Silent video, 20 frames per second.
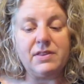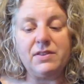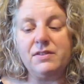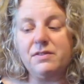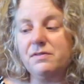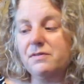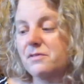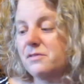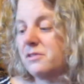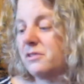the
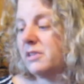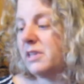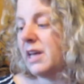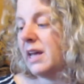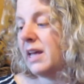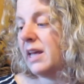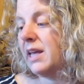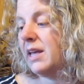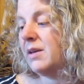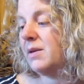Frugal
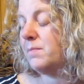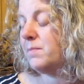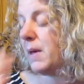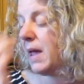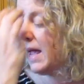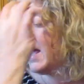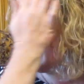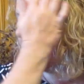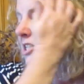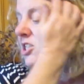Yankee
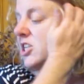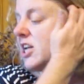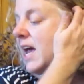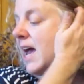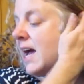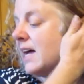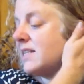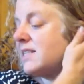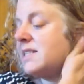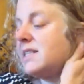page to
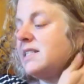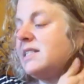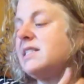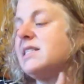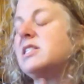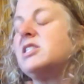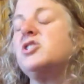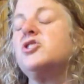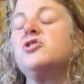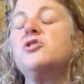ask the
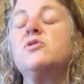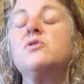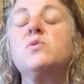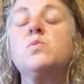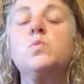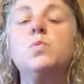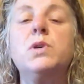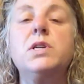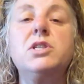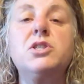
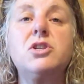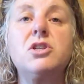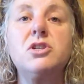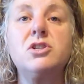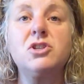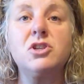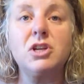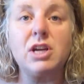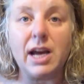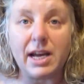stitchers, which
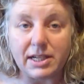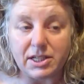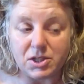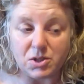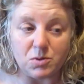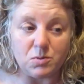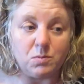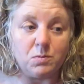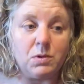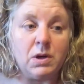should I
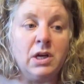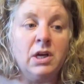do?